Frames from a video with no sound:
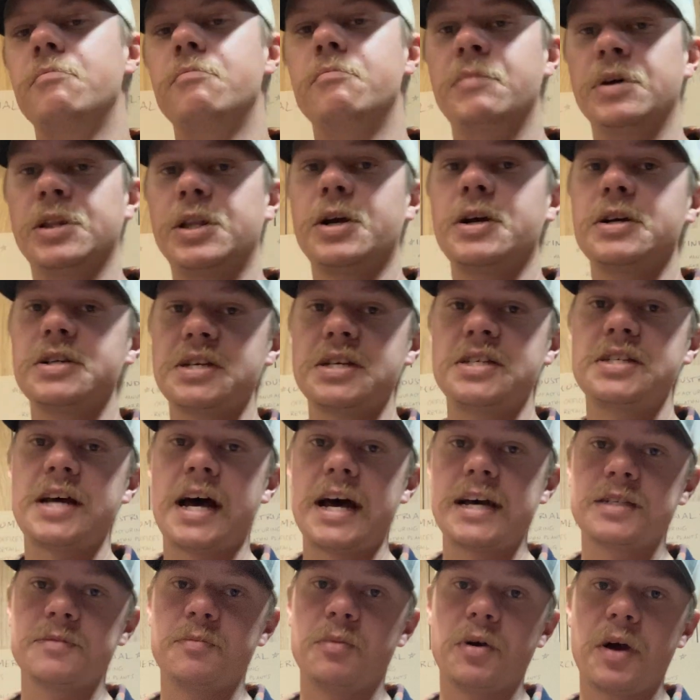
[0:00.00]
But there is a
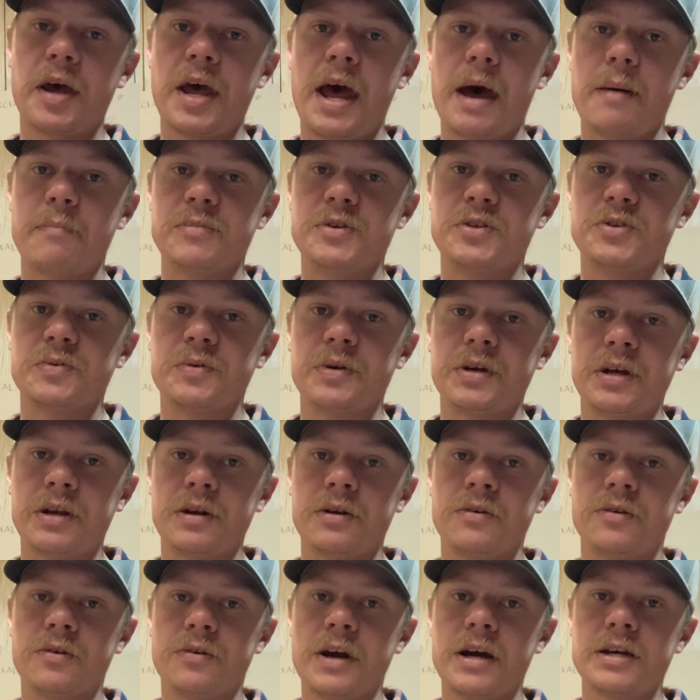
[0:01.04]
sizable gap
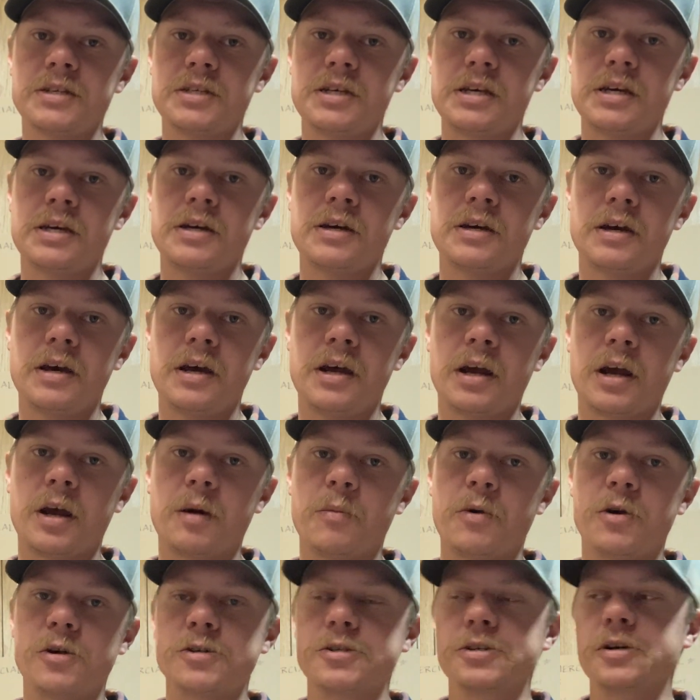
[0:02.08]
between resi and
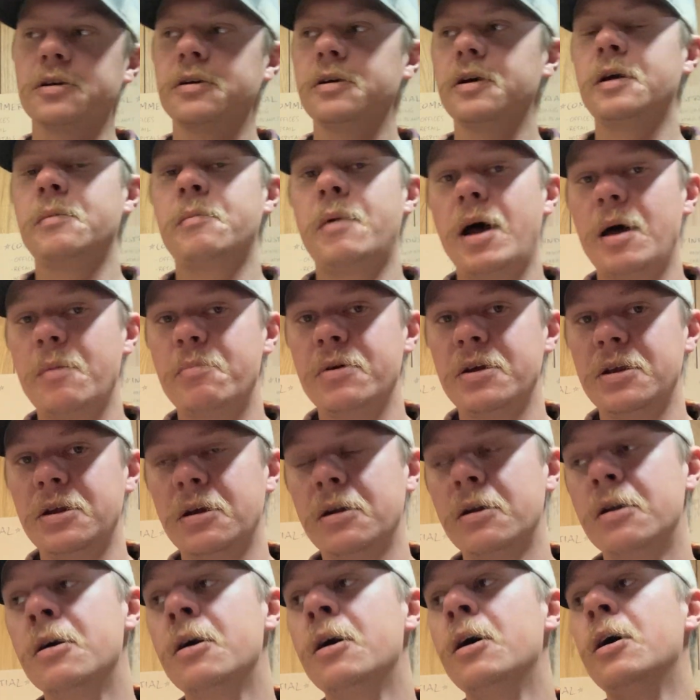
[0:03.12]
commercial, in my
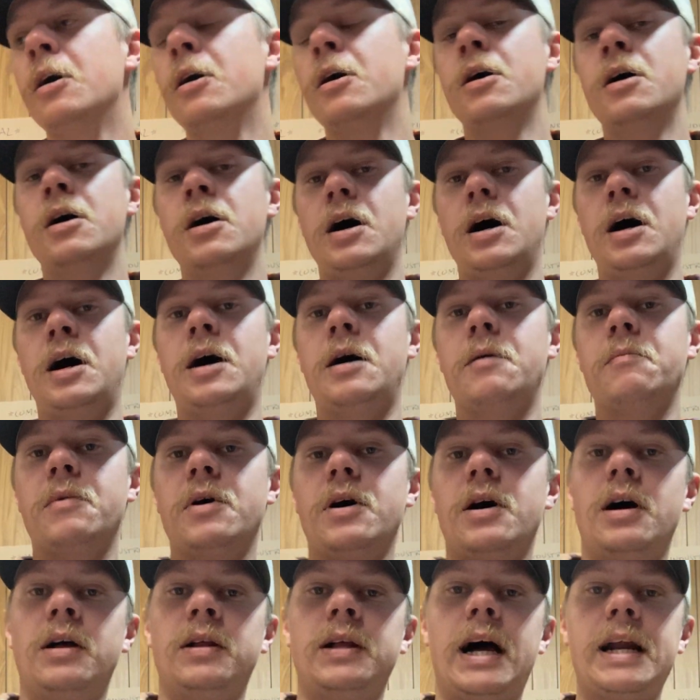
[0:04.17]
opinion.
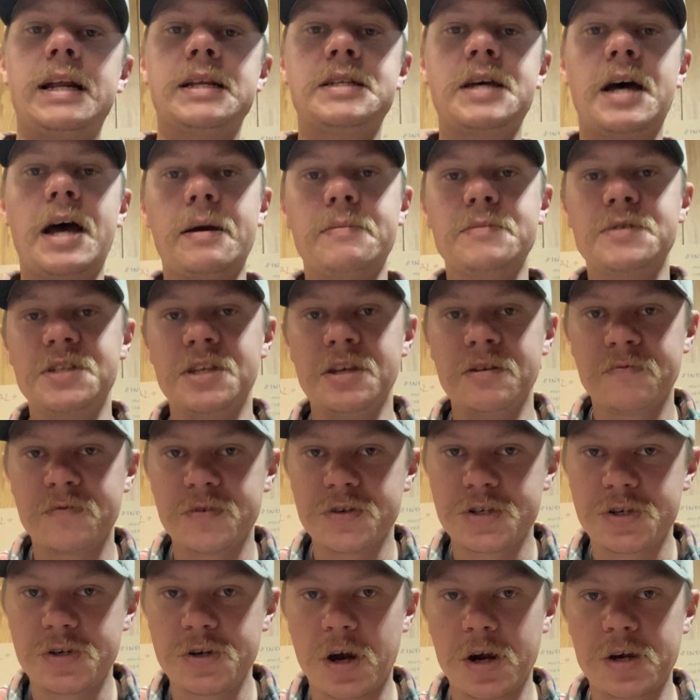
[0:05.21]
A lot of times the
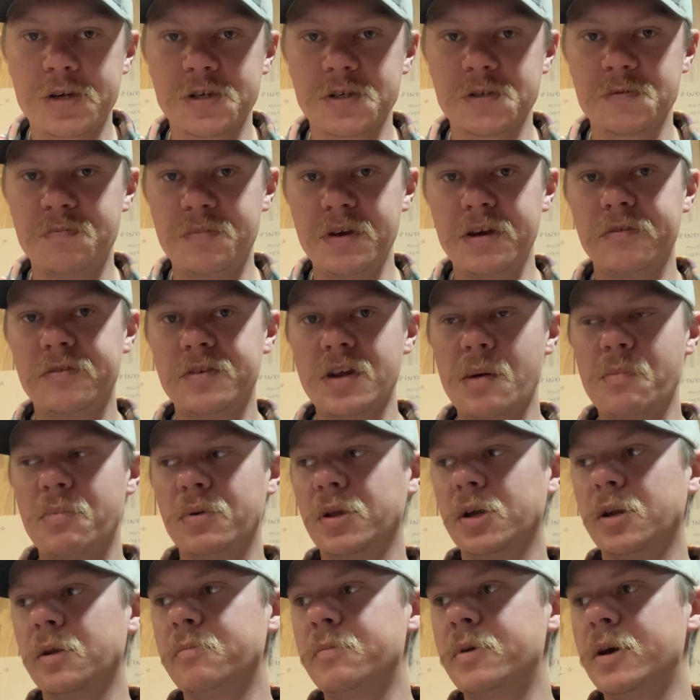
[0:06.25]
infrastructure is beefed up a
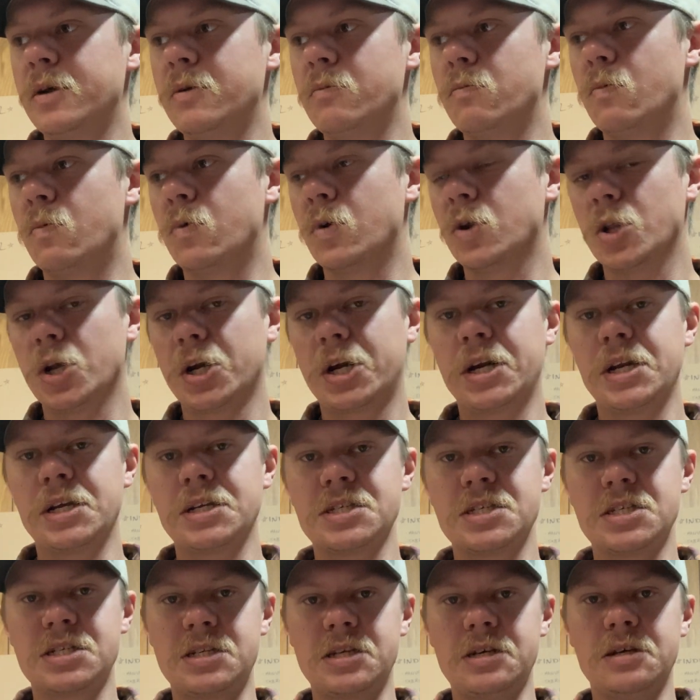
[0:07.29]
little bit. We're looking
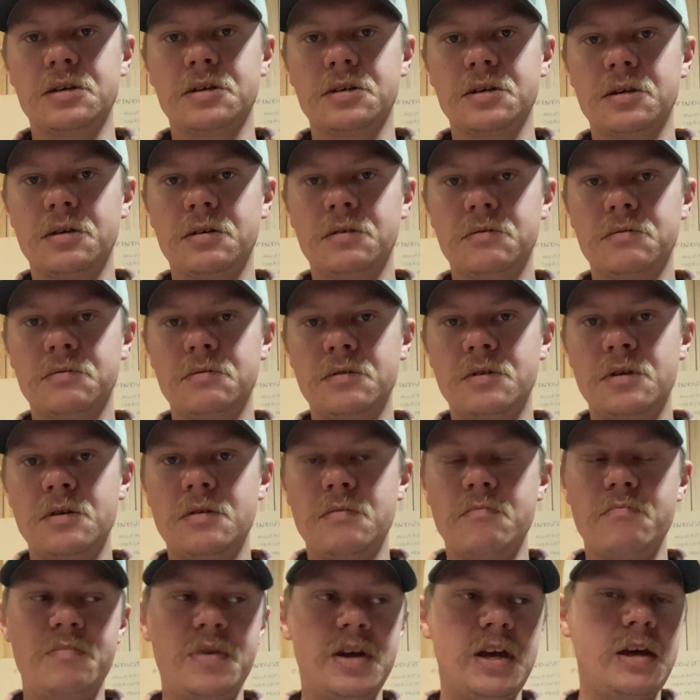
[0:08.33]
at steel
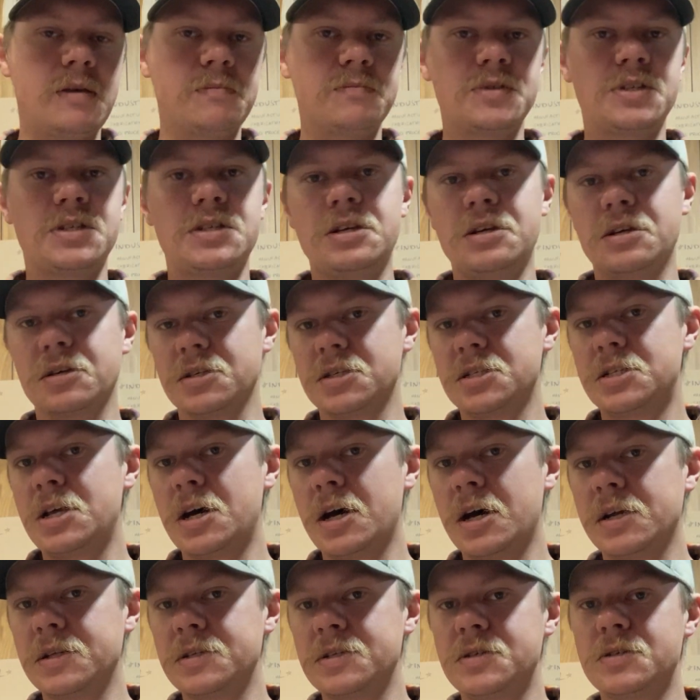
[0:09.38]
beams, steel
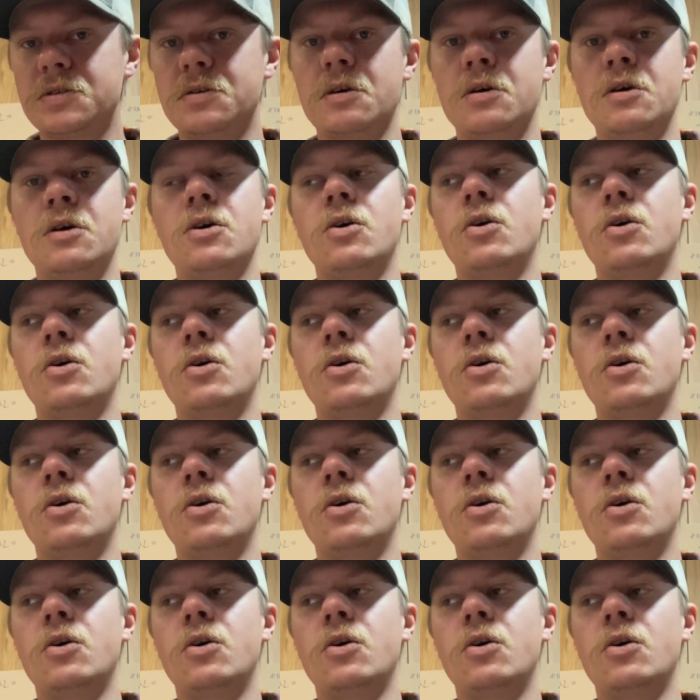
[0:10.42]
studs.